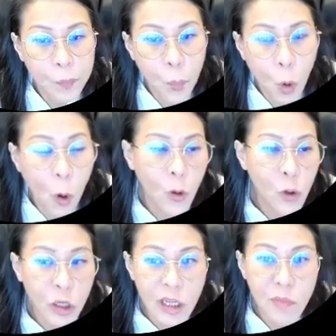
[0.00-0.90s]
Port
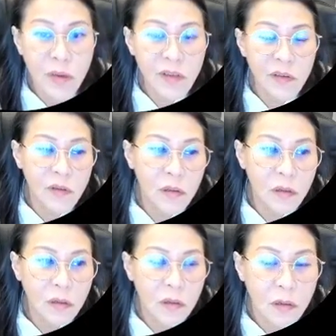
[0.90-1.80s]
usually means
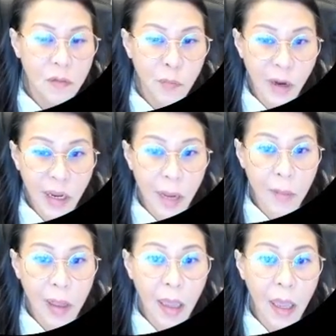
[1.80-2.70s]
break up
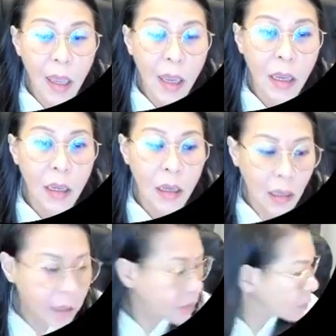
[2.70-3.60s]
lah.
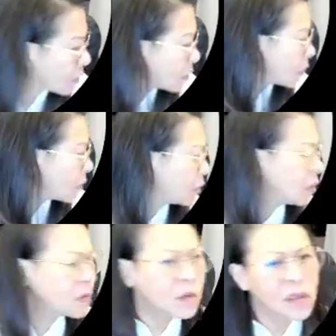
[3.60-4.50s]
Hey, eh, this one